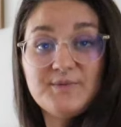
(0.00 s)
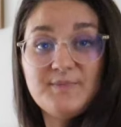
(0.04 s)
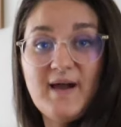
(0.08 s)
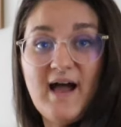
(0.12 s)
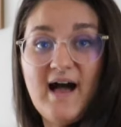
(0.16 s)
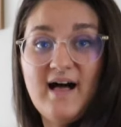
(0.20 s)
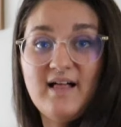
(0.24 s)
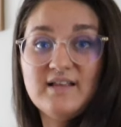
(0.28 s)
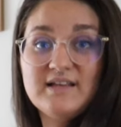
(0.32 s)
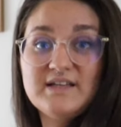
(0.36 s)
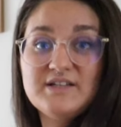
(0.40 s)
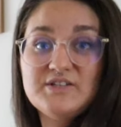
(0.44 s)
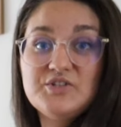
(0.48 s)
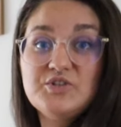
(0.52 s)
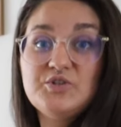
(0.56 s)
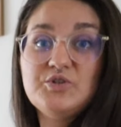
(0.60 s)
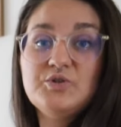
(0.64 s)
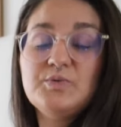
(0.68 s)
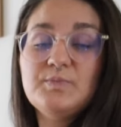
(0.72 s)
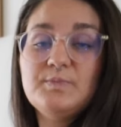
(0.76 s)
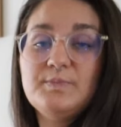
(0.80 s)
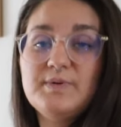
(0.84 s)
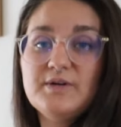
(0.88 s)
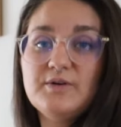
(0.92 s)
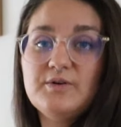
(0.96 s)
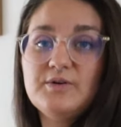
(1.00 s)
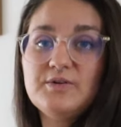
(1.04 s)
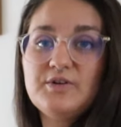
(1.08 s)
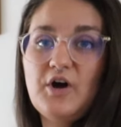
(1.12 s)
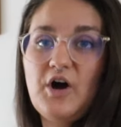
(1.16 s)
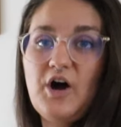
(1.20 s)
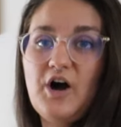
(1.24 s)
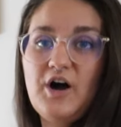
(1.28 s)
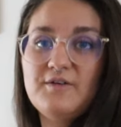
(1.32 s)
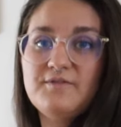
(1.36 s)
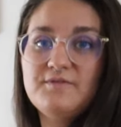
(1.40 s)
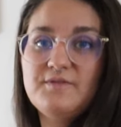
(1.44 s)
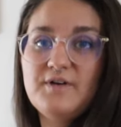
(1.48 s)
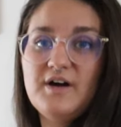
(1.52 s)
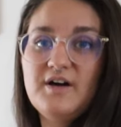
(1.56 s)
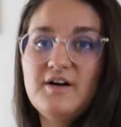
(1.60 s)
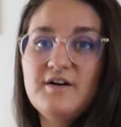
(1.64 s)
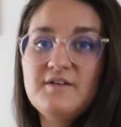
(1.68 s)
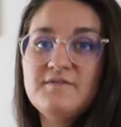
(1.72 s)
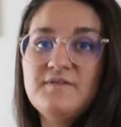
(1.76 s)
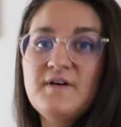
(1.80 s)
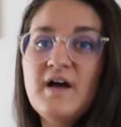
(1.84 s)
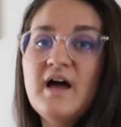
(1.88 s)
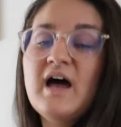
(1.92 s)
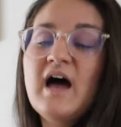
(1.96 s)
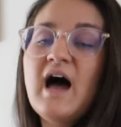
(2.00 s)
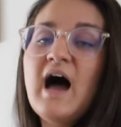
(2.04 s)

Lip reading: palette to build off of.